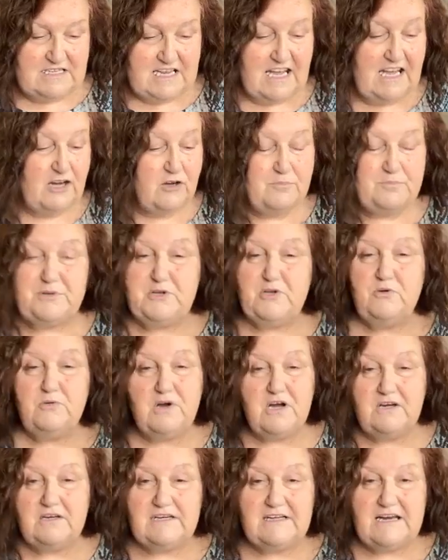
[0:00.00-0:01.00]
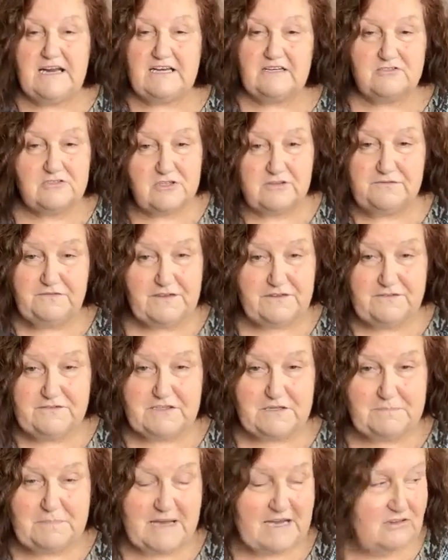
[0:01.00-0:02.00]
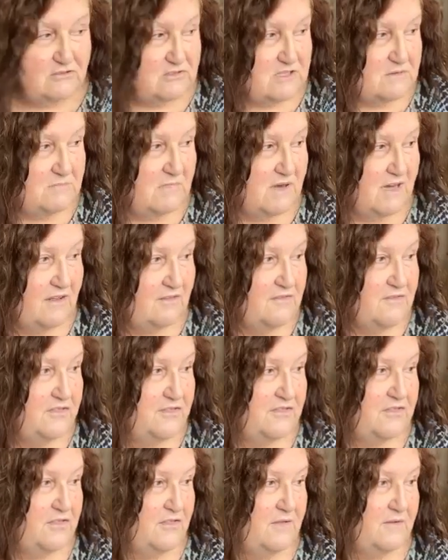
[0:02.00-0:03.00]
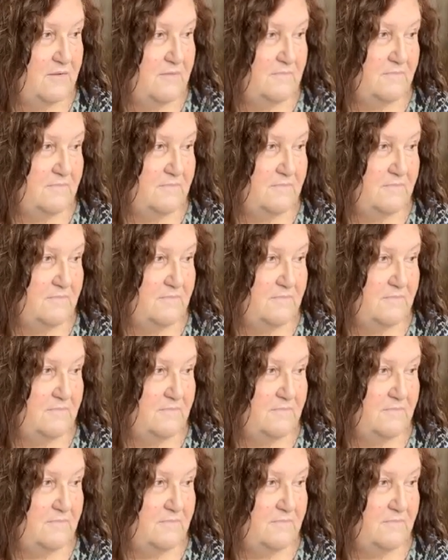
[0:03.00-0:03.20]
to help you earn an extra £50 a month.